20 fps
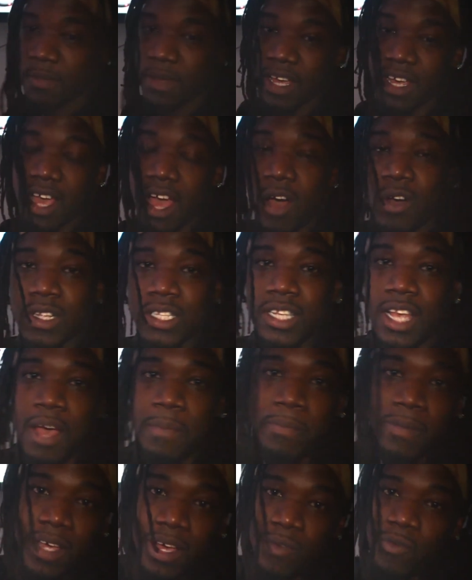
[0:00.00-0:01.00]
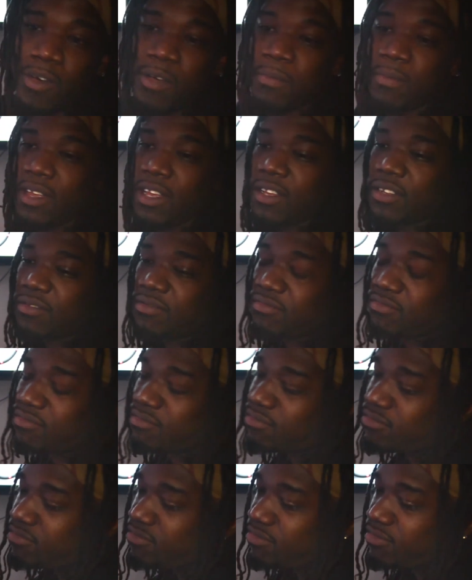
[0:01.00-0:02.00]
man, y'all tap in with me
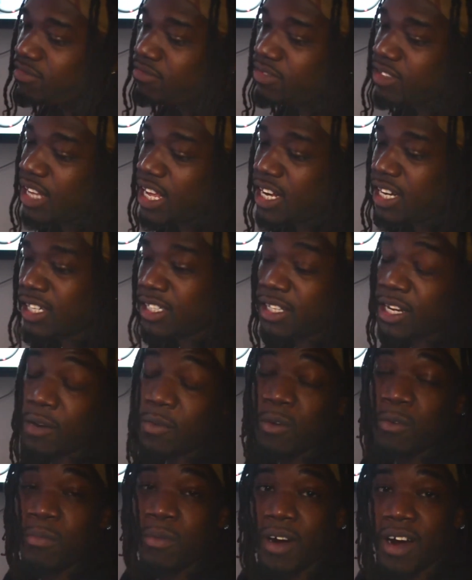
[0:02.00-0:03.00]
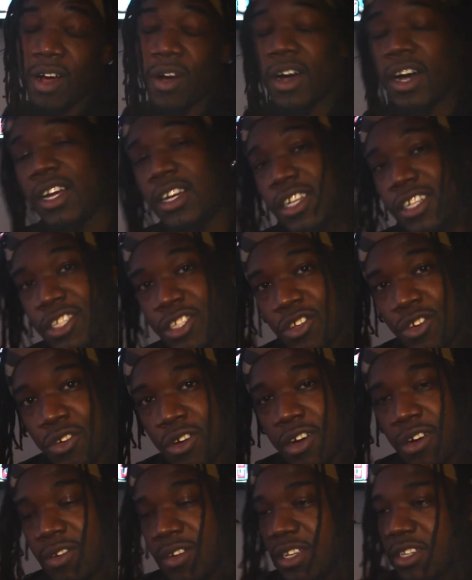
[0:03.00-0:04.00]
at Ladaro Brown underscore
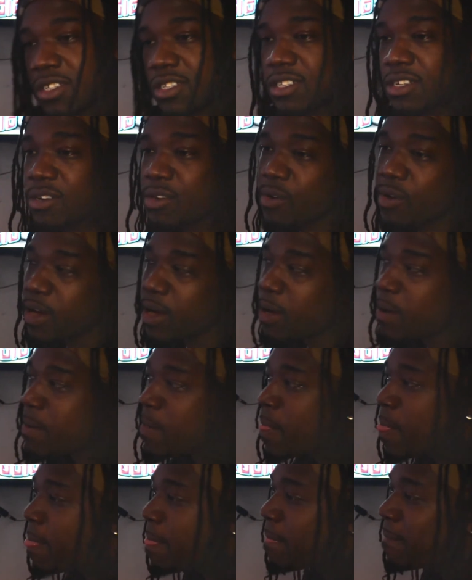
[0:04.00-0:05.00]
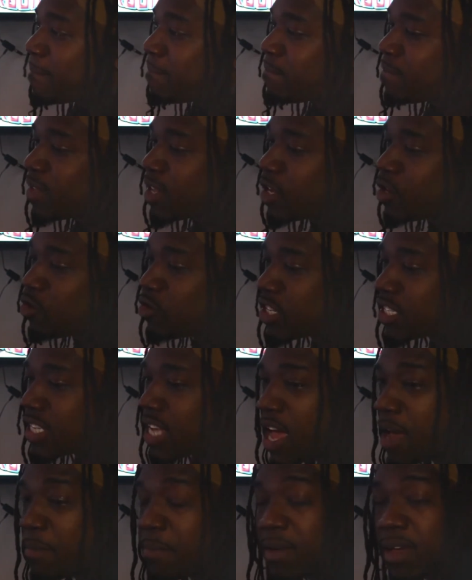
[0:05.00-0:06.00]
on Instagram. You can
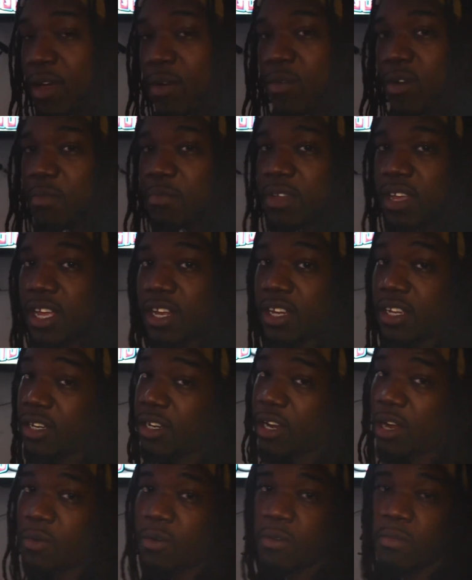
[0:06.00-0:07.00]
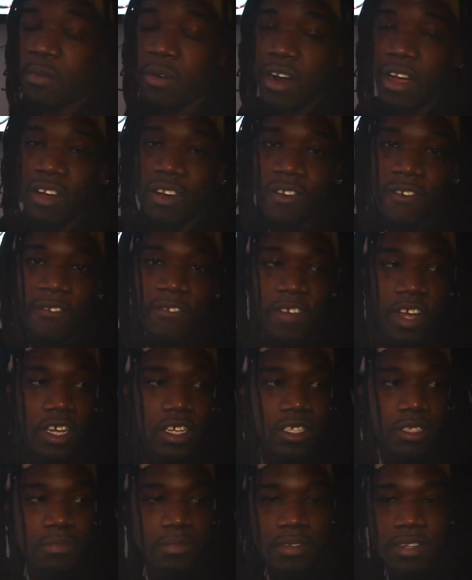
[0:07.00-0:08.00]
tap in with me at Ladaro Brown on
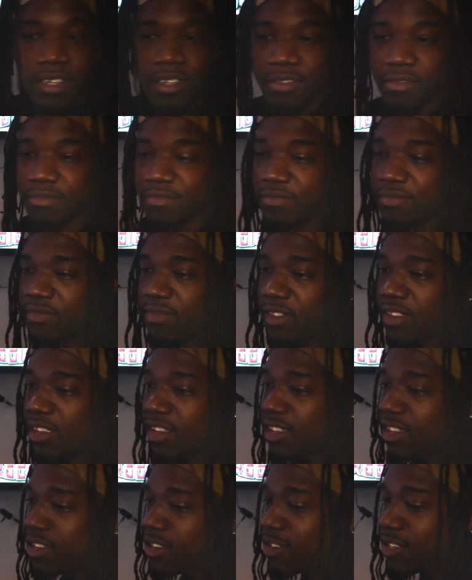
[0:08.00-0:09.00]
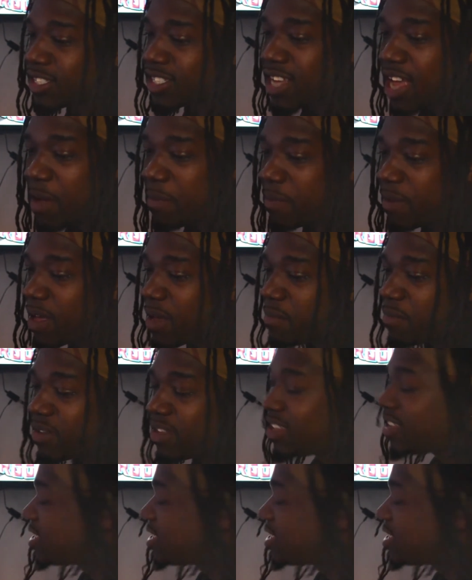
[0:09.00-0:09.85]
Facebook. You can tap at me,